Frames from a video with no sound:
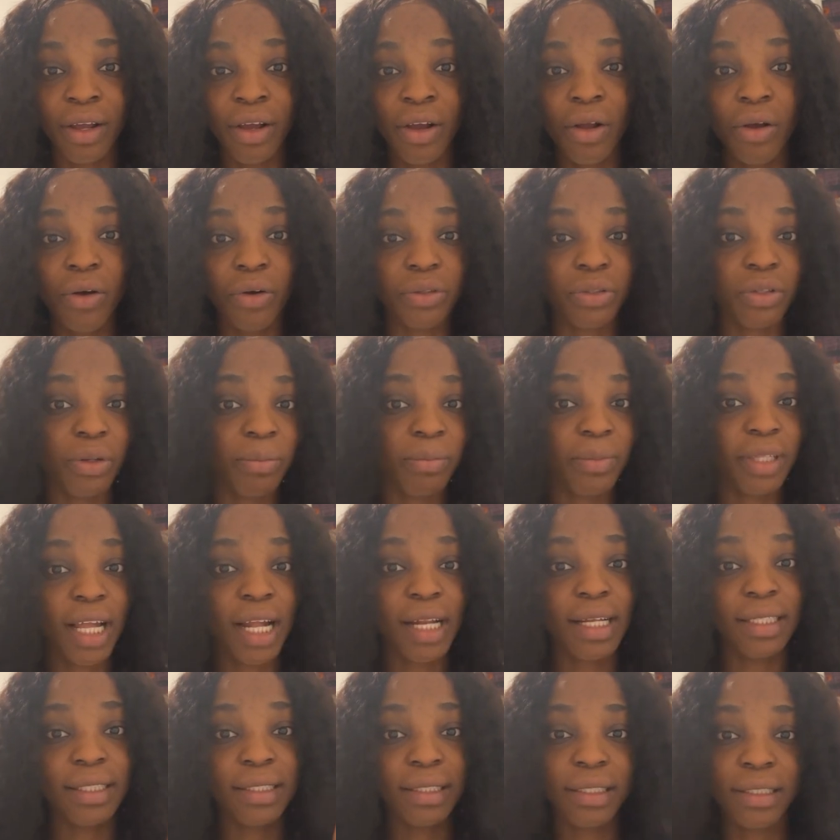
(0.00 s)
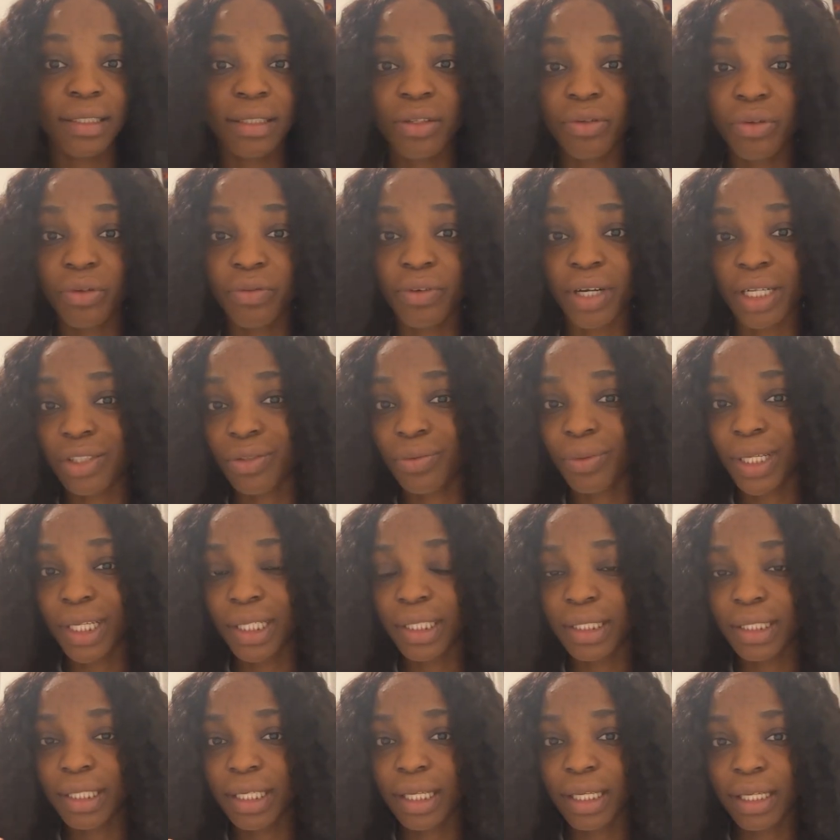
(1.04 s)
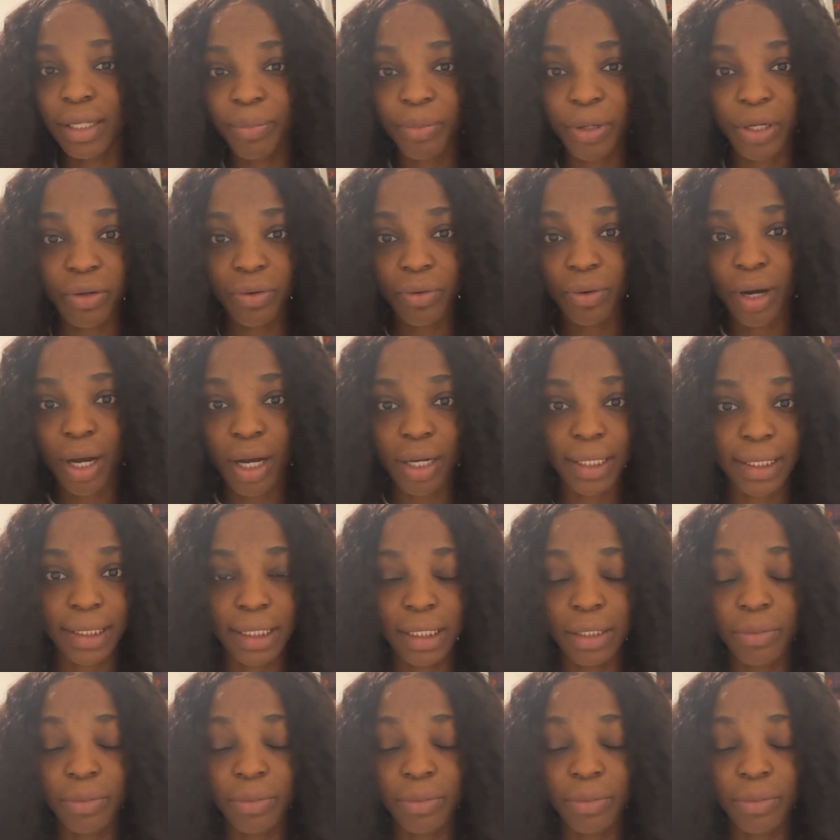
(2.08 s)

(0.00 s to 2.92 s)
Or sometimes 16/20, depending on how it is.